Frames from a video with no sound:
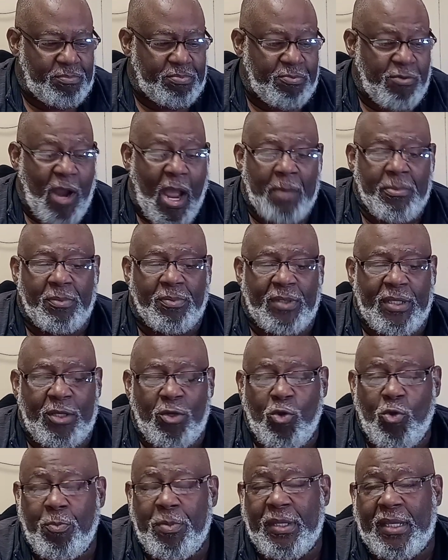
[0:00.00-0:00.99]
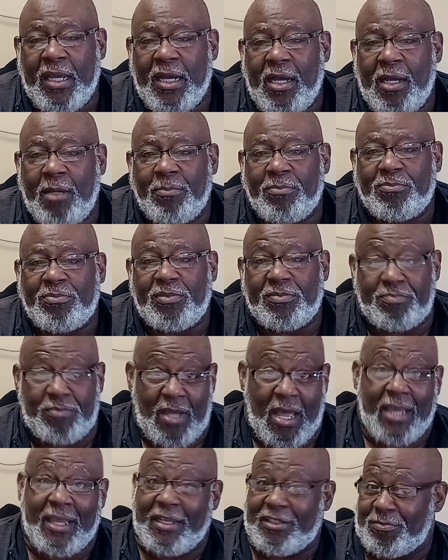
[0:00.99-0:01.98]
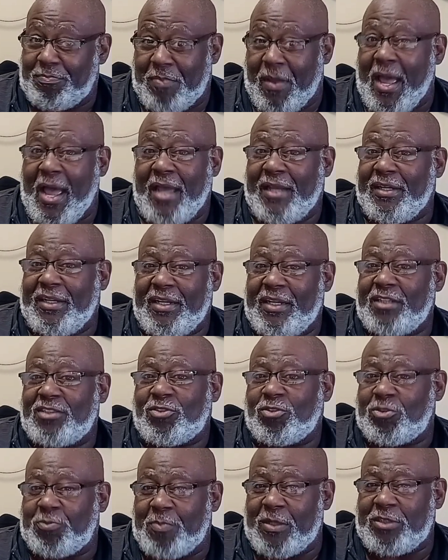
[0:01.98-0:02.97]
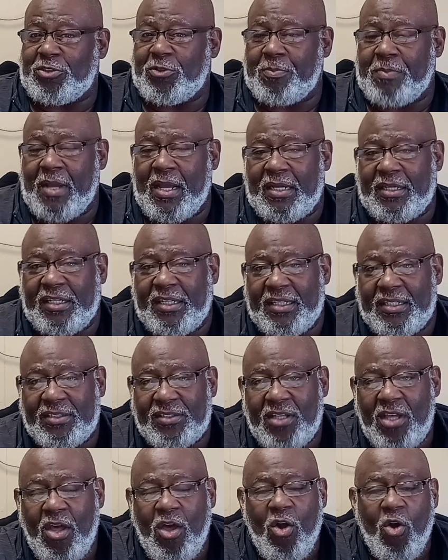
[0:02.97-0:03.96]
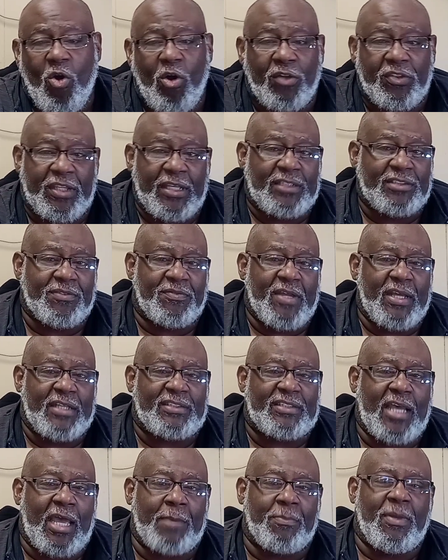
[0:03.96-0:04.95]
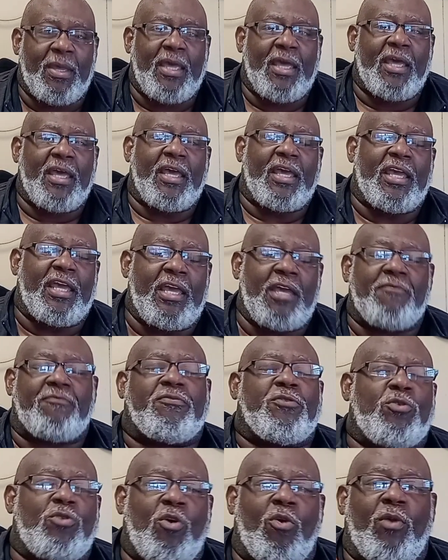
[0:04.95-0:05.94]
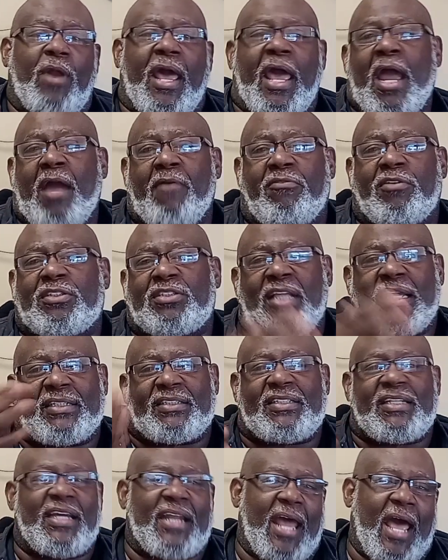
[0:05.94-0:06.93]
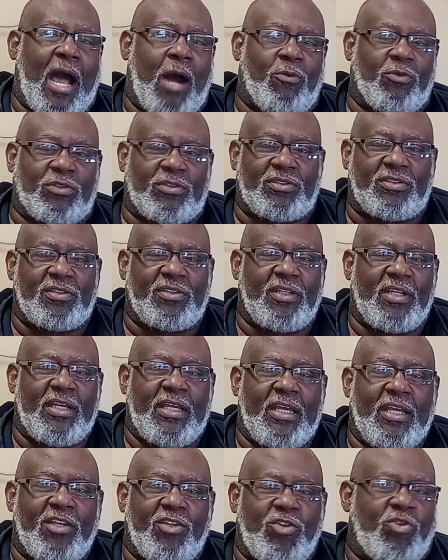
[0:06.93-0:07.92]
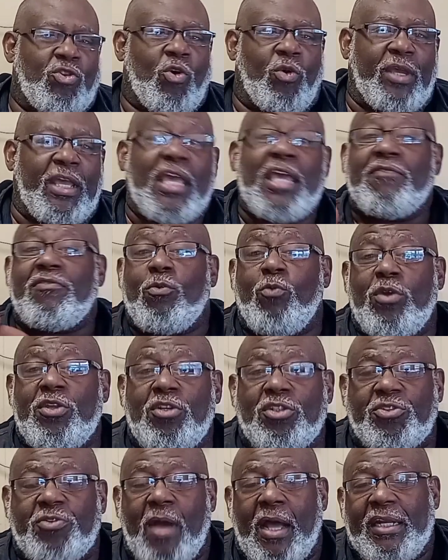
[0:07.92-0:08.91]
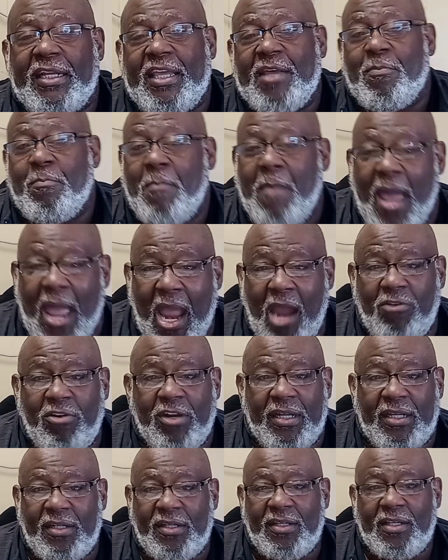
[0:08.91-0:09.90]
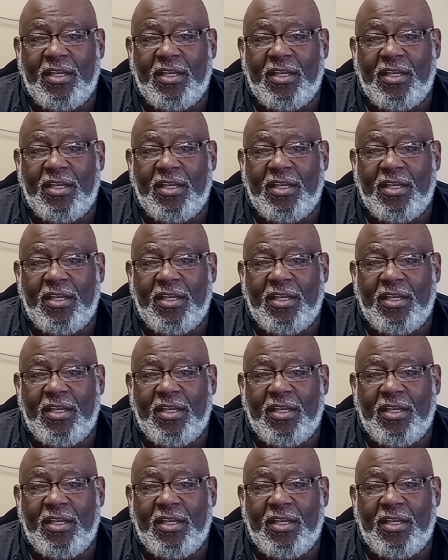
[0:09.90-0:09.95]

probably who become, I guess, pioneers or special pioneers or things of that type, if you don't average like 10 hours. You know, even when you're trying to get married